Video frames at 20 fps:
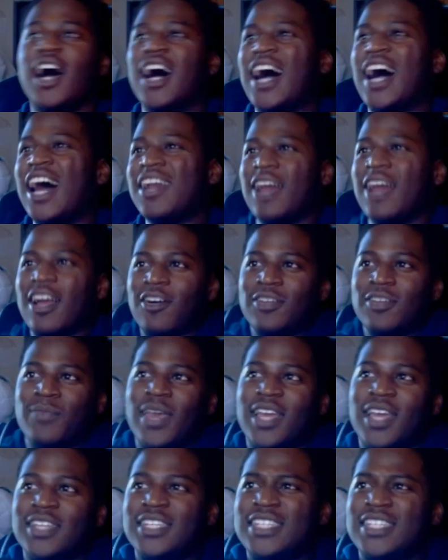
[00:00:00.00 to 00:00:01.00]
i'm not gonna make a
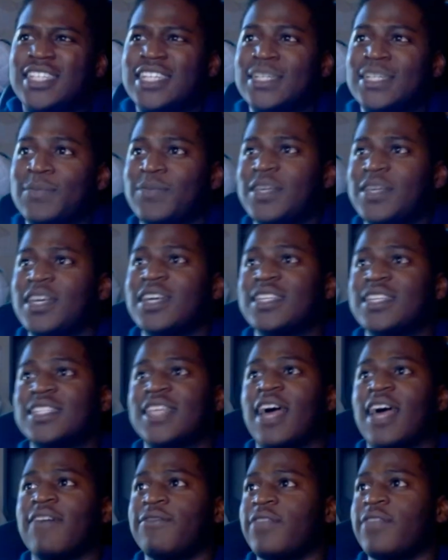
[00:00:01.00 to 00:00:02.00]
decision because i
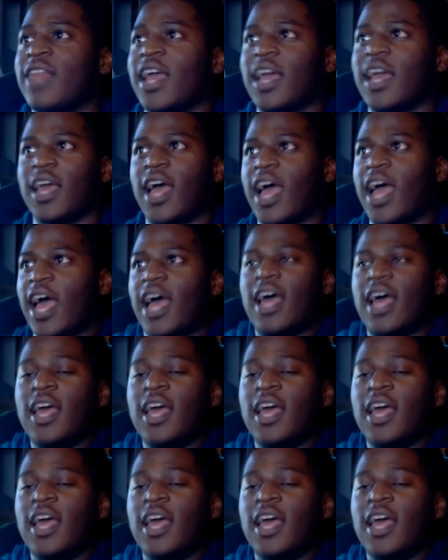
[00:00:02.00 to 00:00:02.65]
feel like I, I,